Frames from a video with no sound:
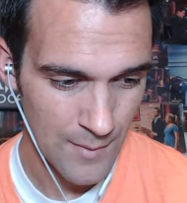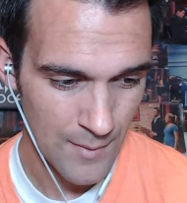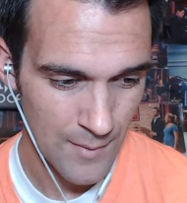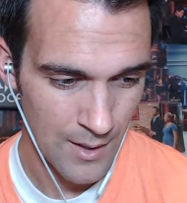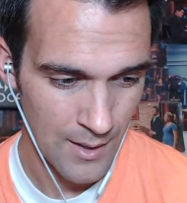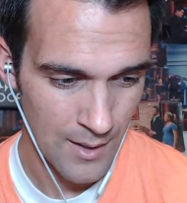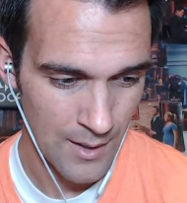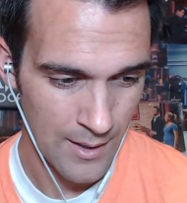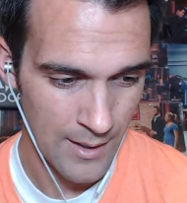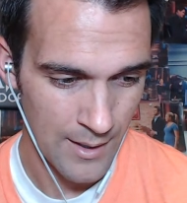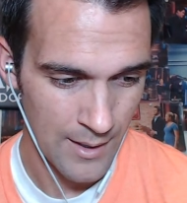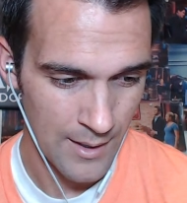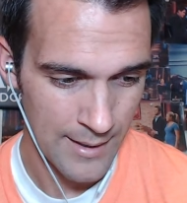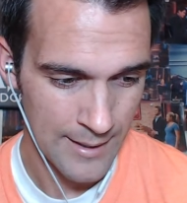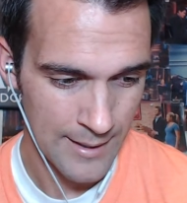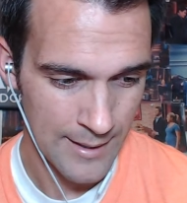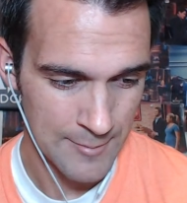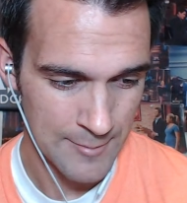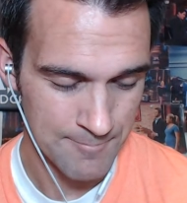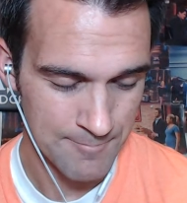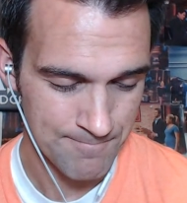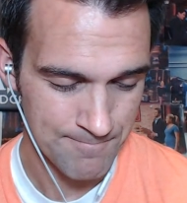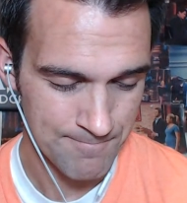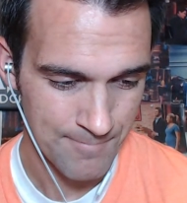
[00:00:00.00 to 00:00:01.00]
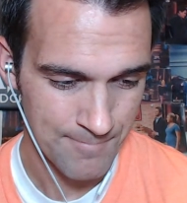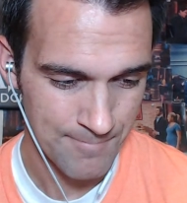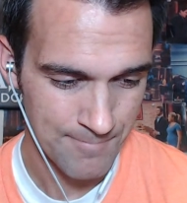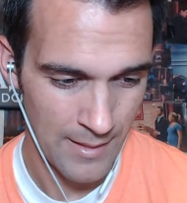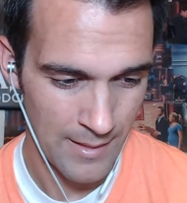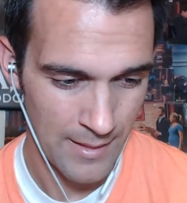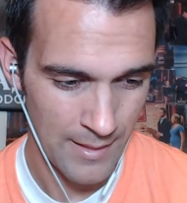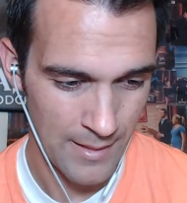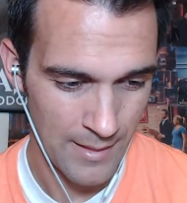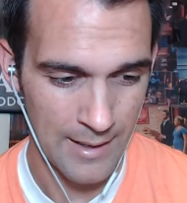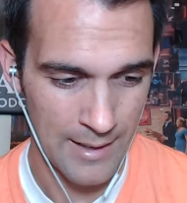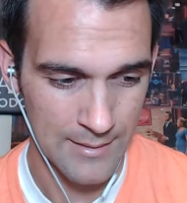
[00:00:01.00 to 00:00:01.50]

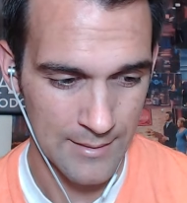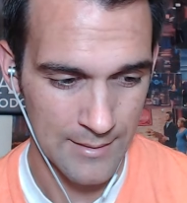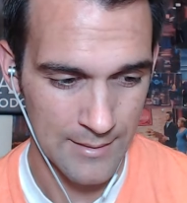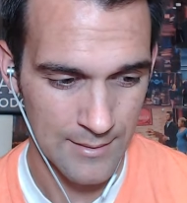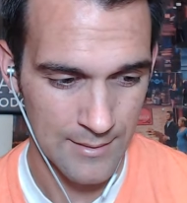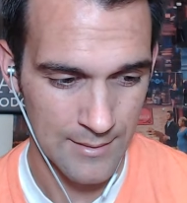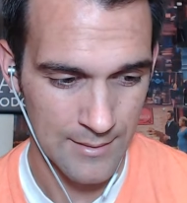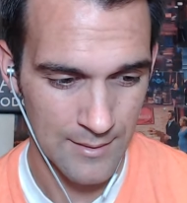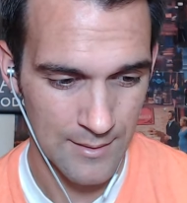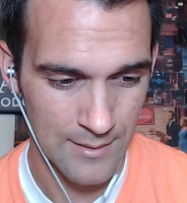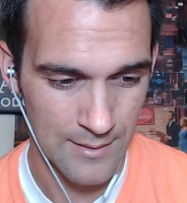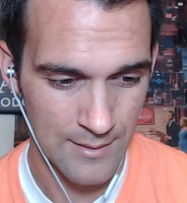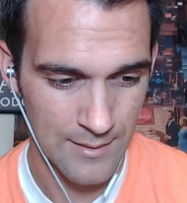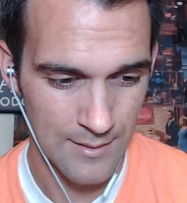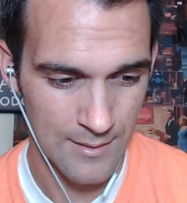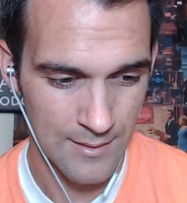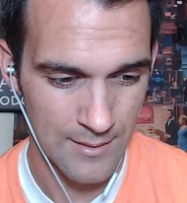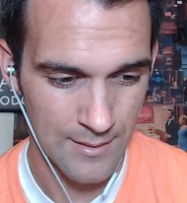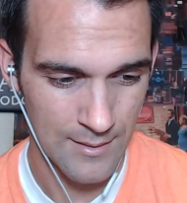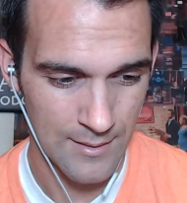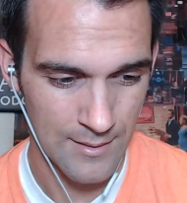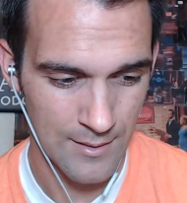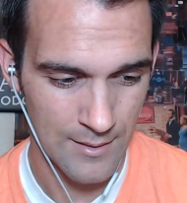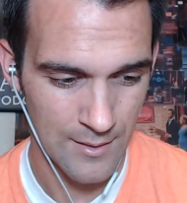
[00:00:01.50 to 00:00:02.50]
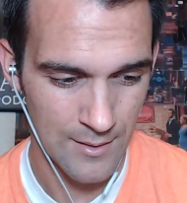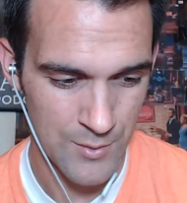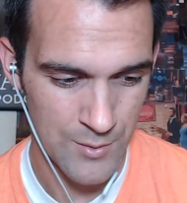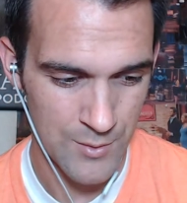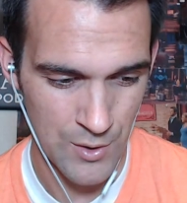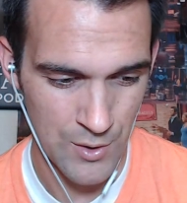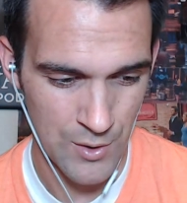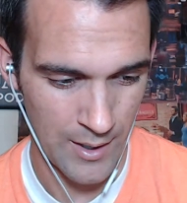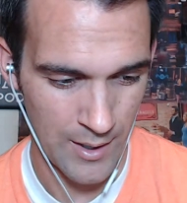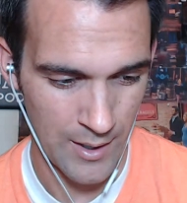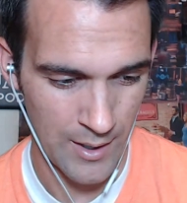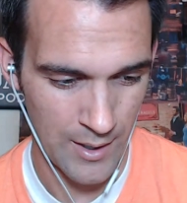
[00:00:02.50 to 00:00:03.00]
that.
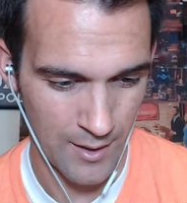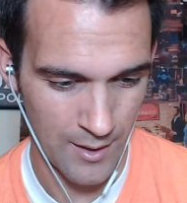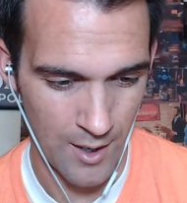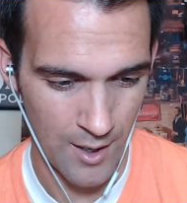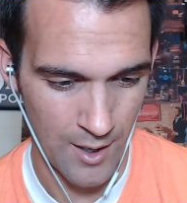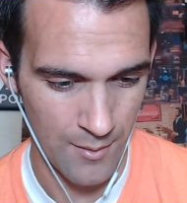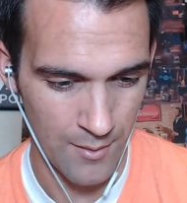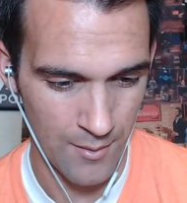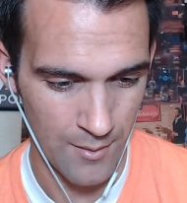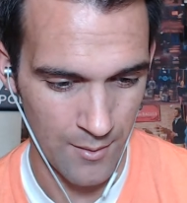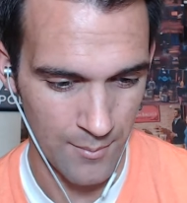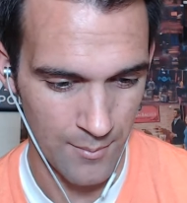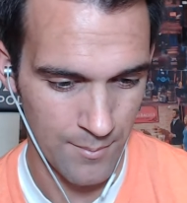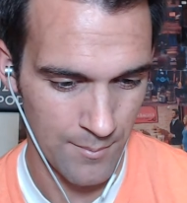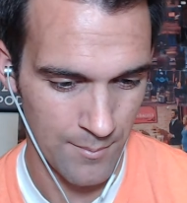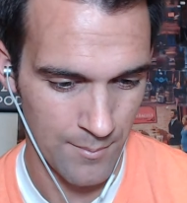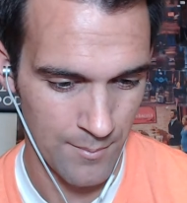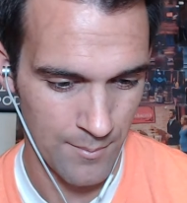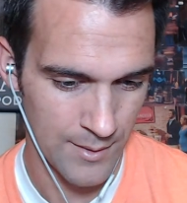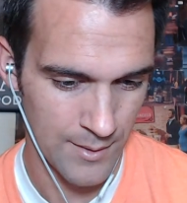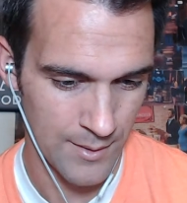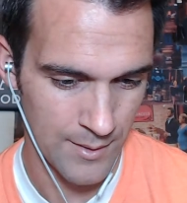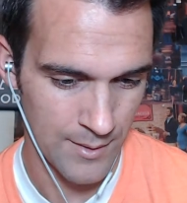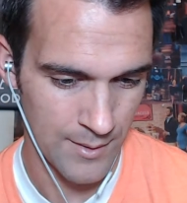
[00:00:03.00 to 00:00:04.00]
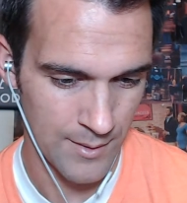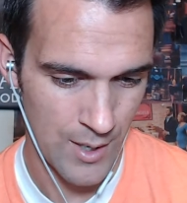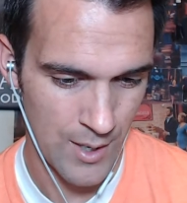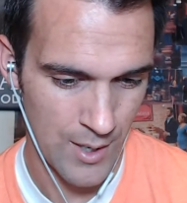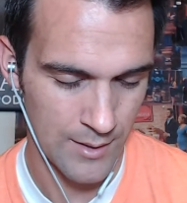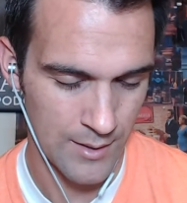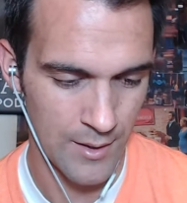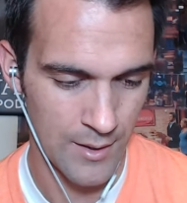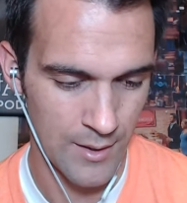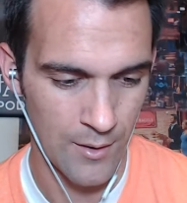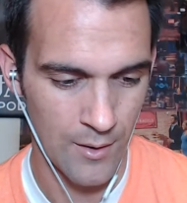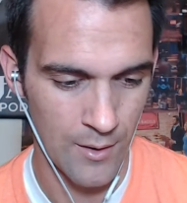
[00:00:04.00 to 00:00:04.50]
Sorry, I got
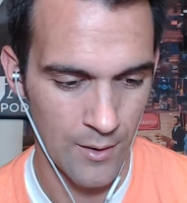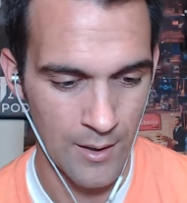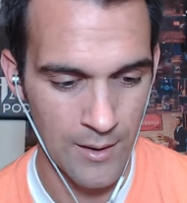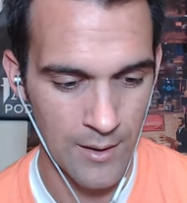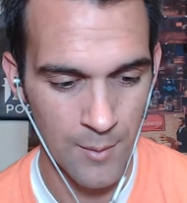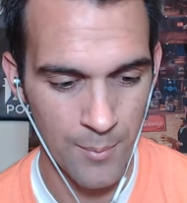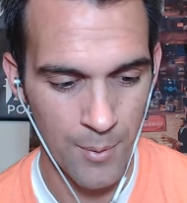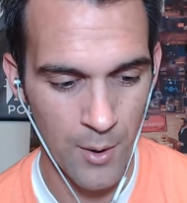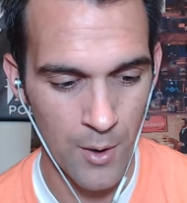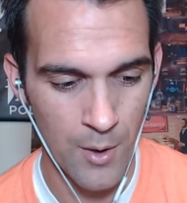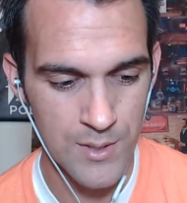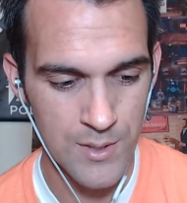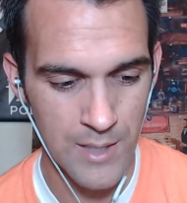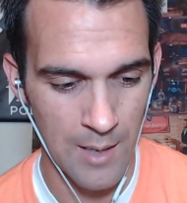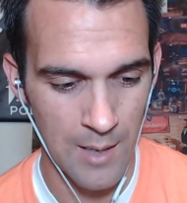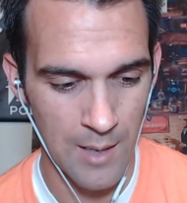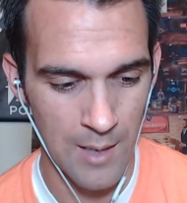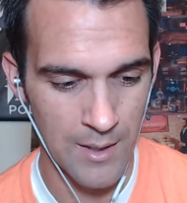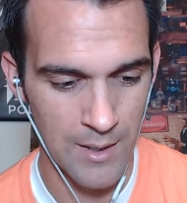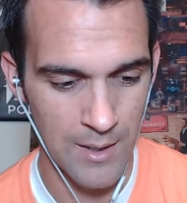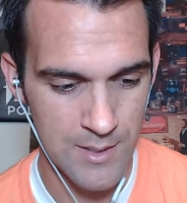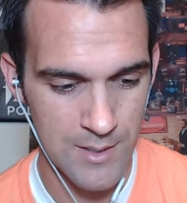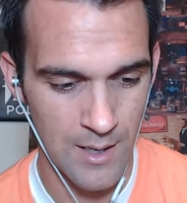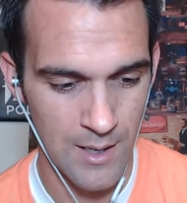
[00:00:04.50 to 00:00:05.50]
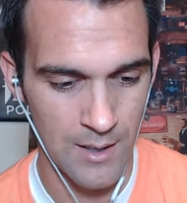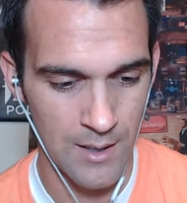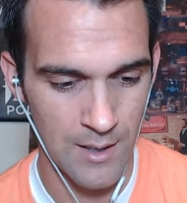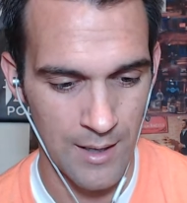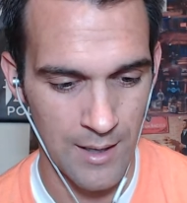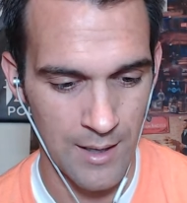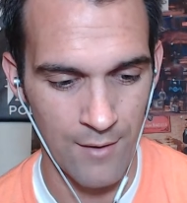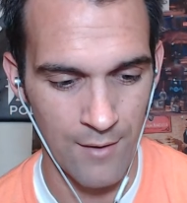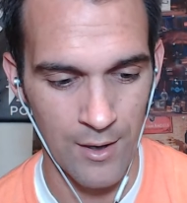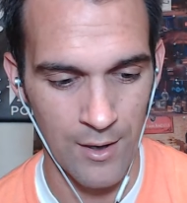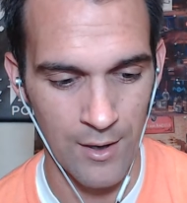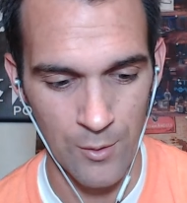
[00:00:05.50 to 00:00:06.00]
distracted there. In the post game, they said at
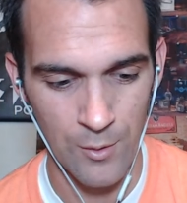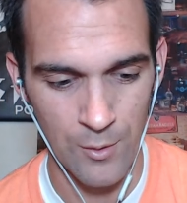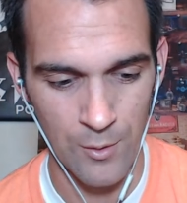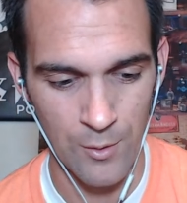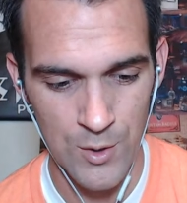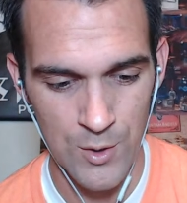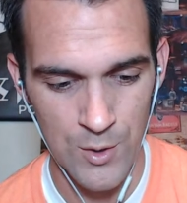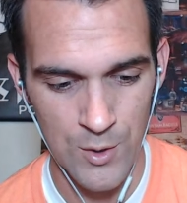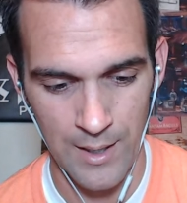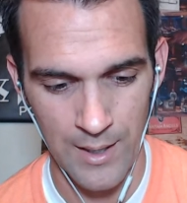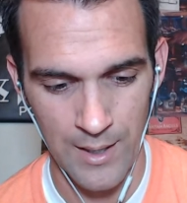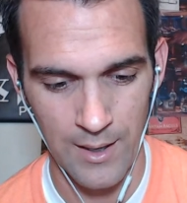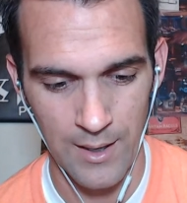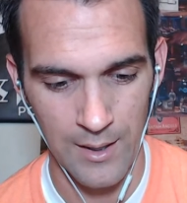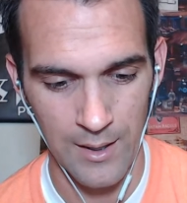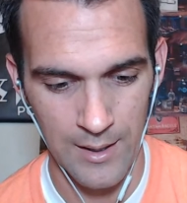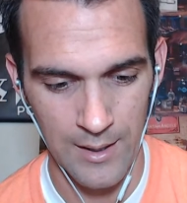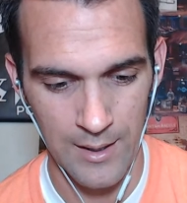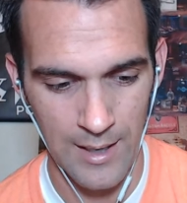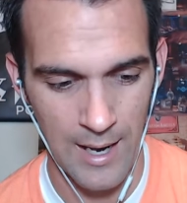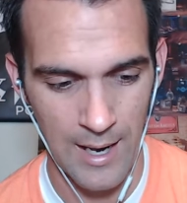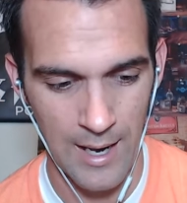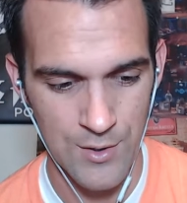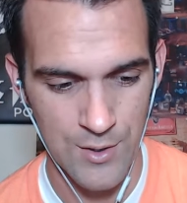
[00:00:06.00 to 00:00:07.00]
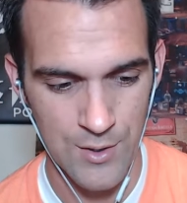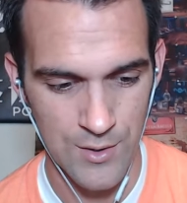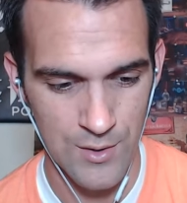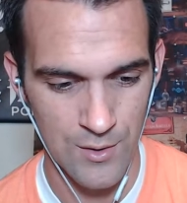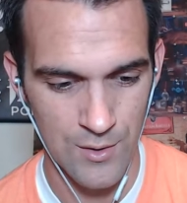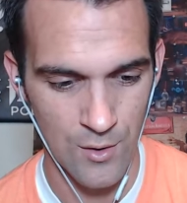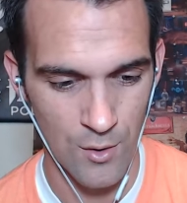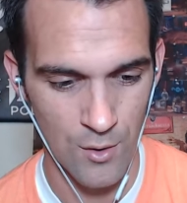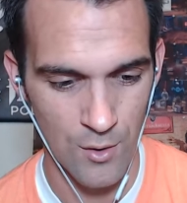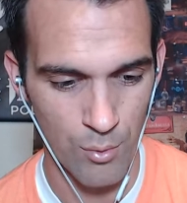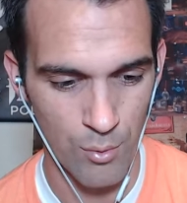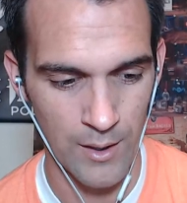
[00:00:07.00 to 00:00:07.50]
that valuation with that kind of cash, it's a
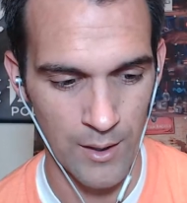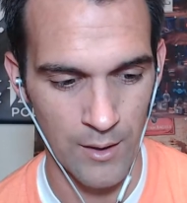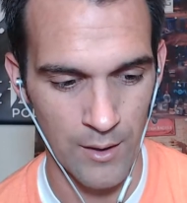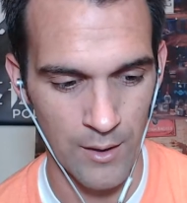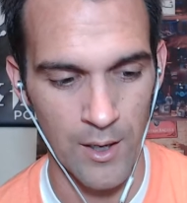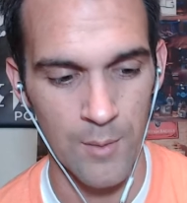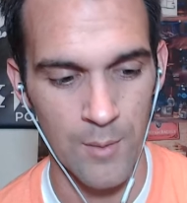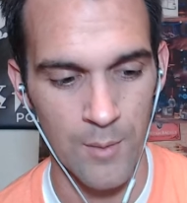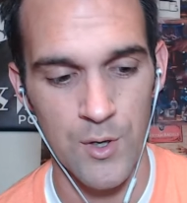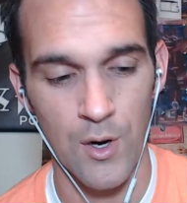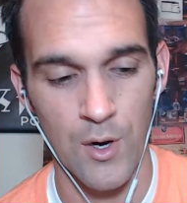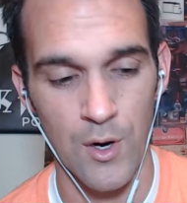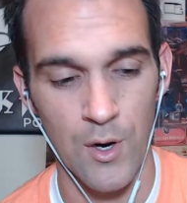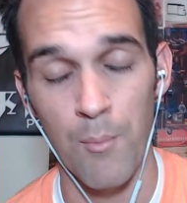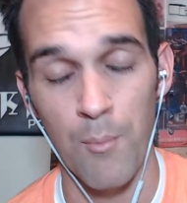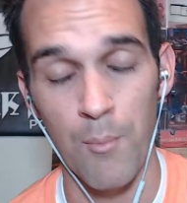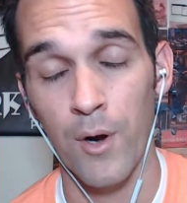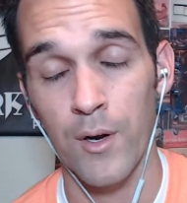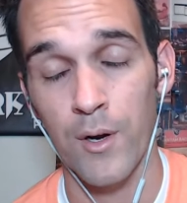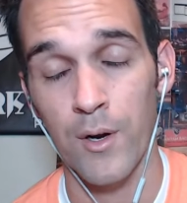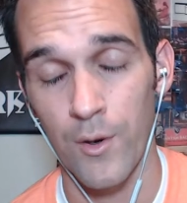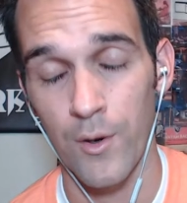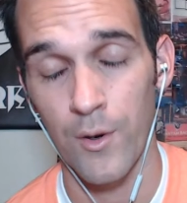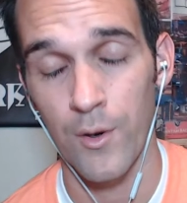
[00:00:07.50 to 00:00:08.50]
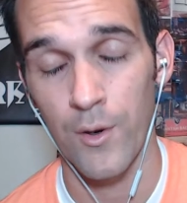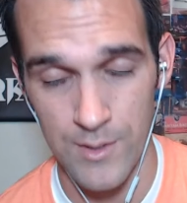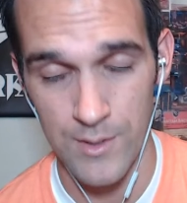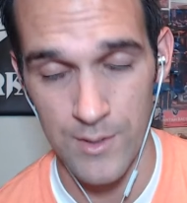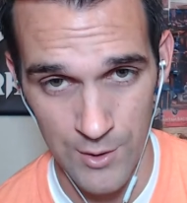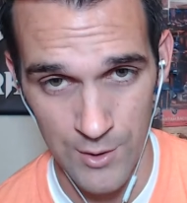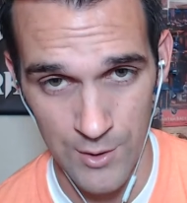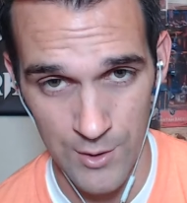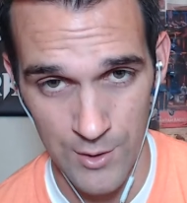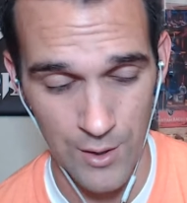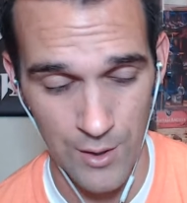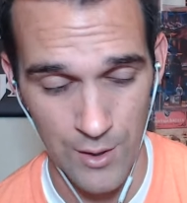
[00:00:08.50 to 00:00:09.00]
no-brainer. And I'm sorry, Mark and Chris
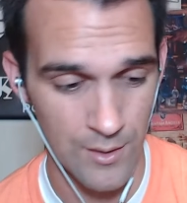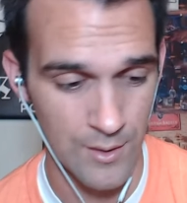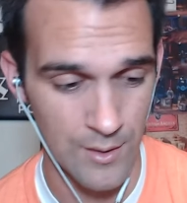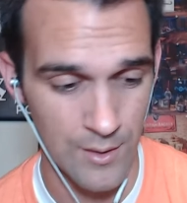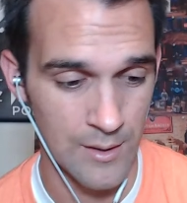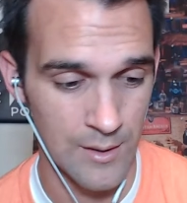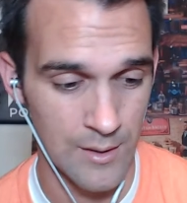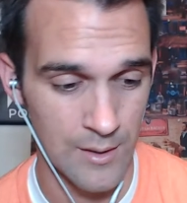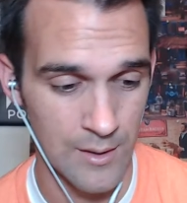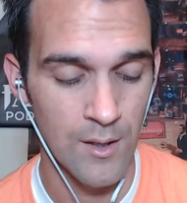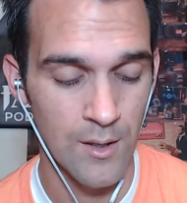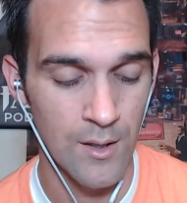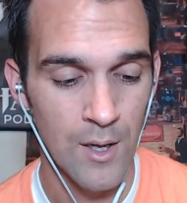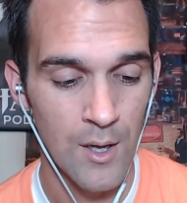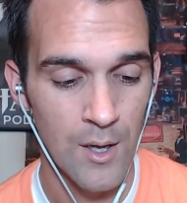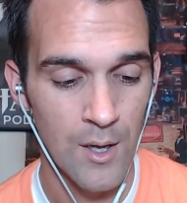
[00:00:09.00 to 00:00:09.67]
did share the deal,